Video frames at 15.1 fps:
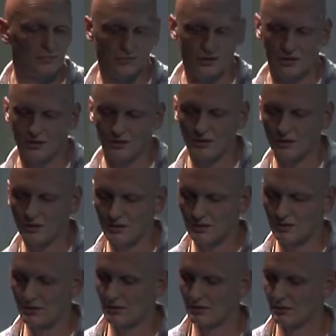in
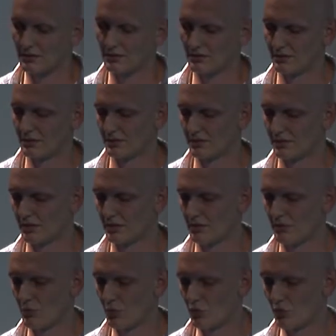uh,
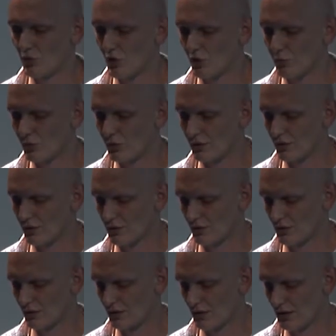most common
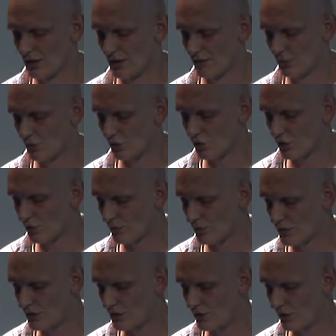most
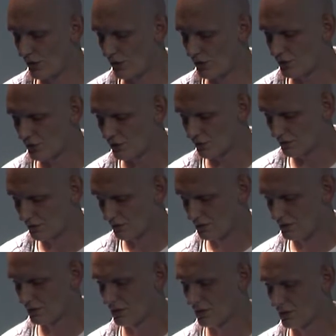common situation,
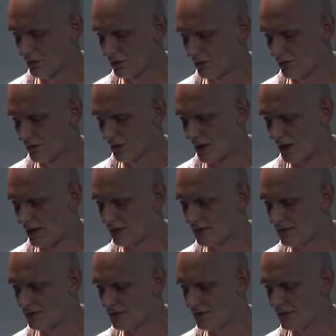
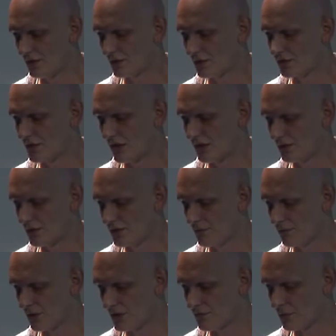either C or
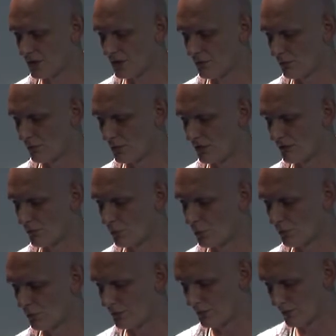C++ will be
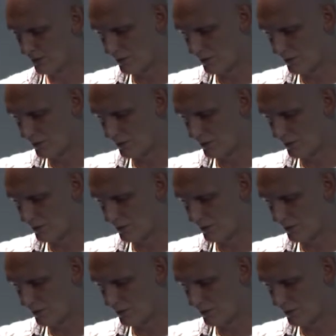involved.